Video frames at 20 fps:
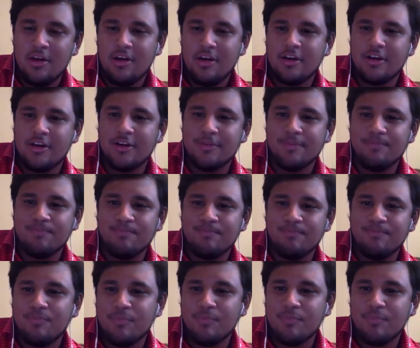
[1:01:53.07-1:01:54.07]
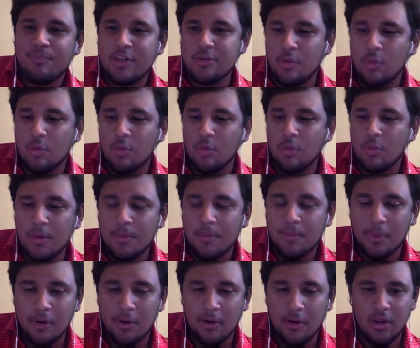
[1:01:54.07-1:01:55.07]
Um, this will be one
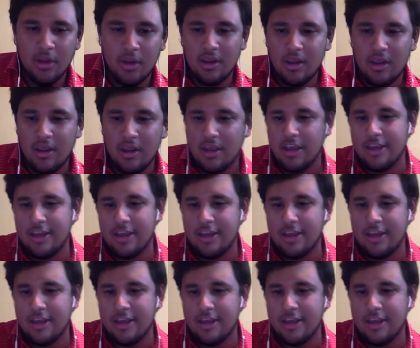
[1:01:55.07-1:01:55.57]
per week,